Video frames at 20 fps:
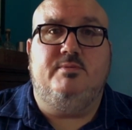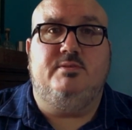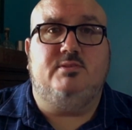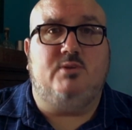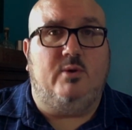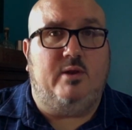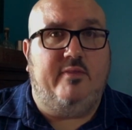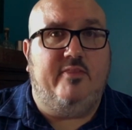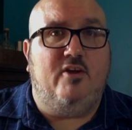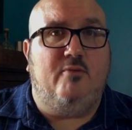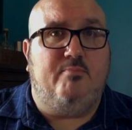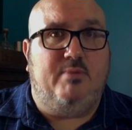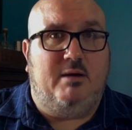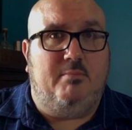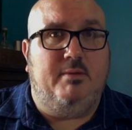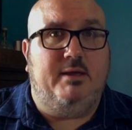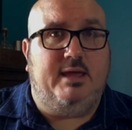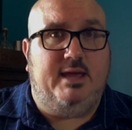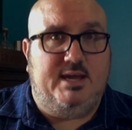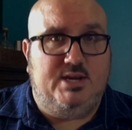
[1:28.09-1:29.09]
so did their
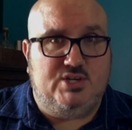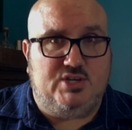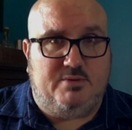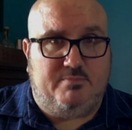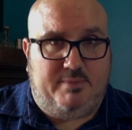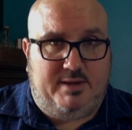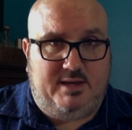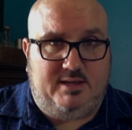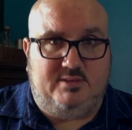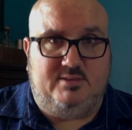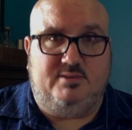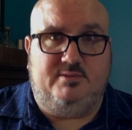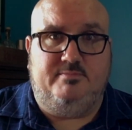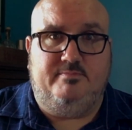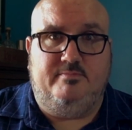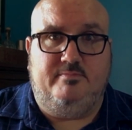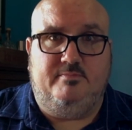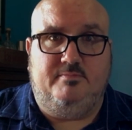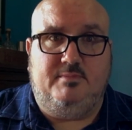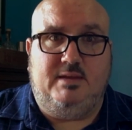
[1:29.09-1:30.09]
publication base,
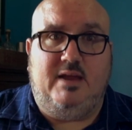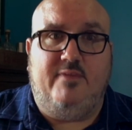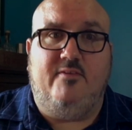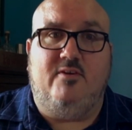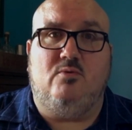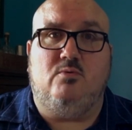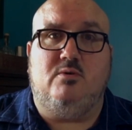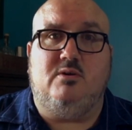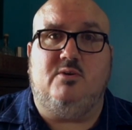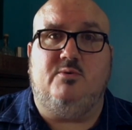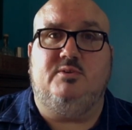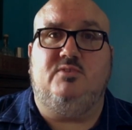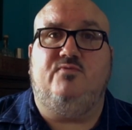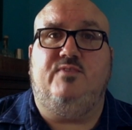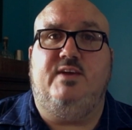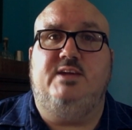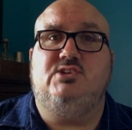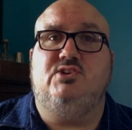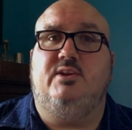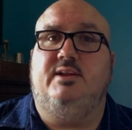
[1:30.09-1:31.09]
and their work was
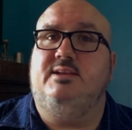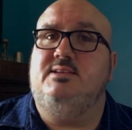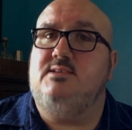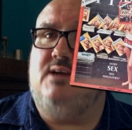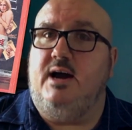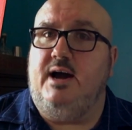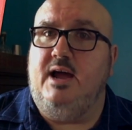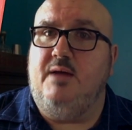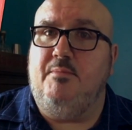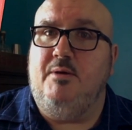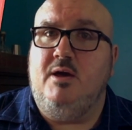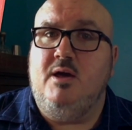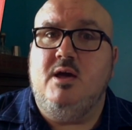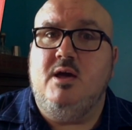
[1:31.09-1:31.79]
featured in Time,